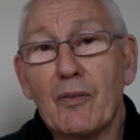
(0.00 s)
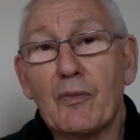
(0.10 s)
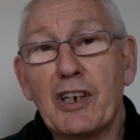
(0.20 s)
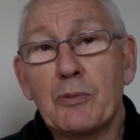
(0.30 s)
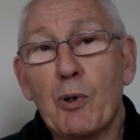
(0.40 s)

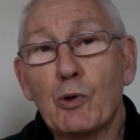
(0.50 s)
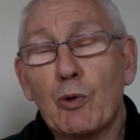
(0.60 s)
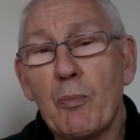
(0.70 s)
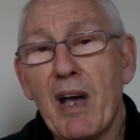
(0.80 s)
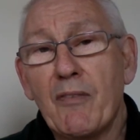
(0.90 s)
these boots
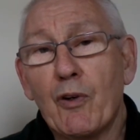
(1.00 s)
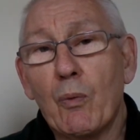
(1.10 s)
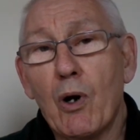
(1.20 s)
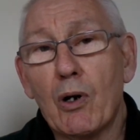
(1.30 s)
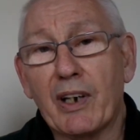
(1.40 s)
were made for
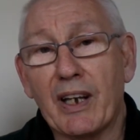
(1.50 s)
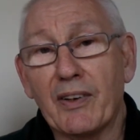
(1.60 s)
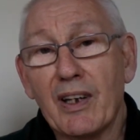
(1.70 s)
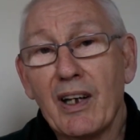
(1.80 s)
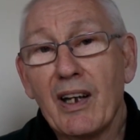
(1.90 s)

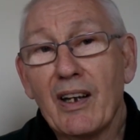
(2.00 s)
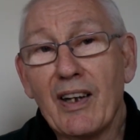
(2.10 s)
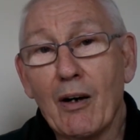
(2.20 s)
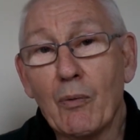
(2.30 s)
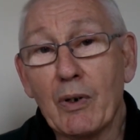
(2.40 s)
walking
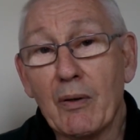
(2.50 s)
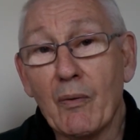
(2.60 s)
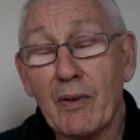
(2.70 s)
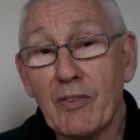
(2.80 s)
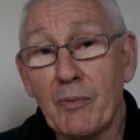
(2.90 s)
now we,
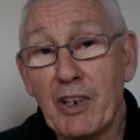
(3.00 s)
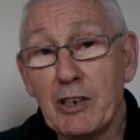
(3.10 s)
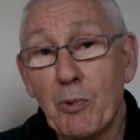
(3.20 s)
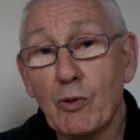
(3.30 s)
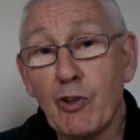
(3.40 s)
we,
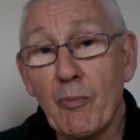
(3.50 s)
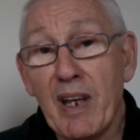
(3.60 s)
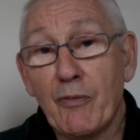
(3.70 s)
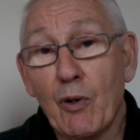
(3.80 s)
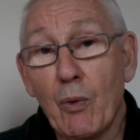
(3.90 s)
these boots are
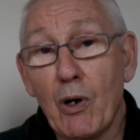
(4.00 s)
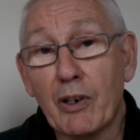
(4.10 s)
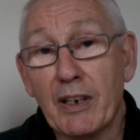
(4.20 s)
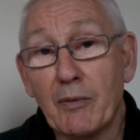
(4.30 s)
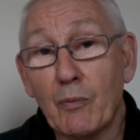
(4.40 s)
made for
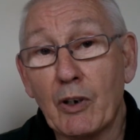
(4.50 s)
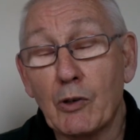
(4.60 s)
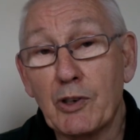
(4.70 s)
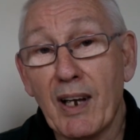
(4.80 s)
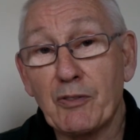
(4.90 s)
walking we're
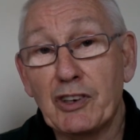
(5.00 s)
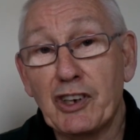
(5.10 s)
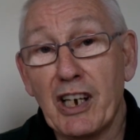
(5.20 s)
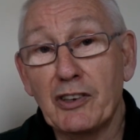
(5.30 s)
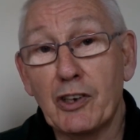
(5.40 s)
going to have to
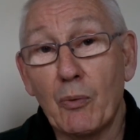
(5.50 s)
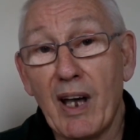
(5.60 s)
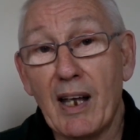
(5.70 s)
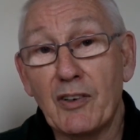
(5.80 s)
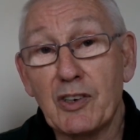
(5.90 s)
change the
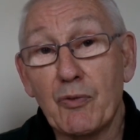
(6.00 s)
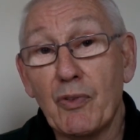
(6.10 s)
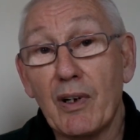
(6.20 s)
words